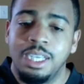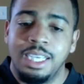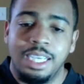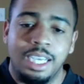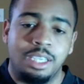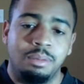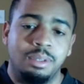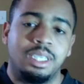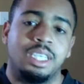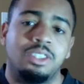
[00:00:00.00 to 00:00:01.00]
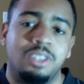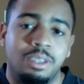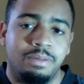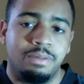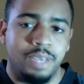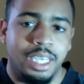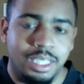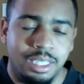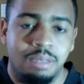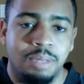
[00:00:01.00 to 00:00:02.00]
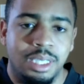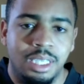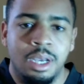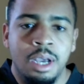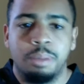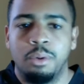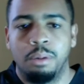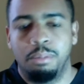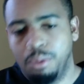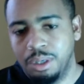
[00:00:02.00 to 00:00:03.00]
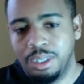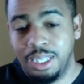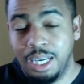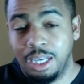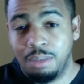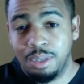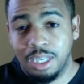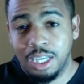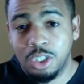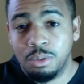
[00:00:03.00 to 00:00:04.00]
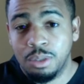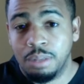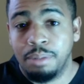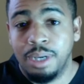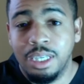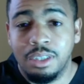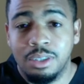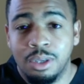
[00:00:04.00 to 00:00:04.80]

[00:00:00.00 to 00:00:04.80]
He had communication to the fans and the media, but more importantly, he had communication with the players.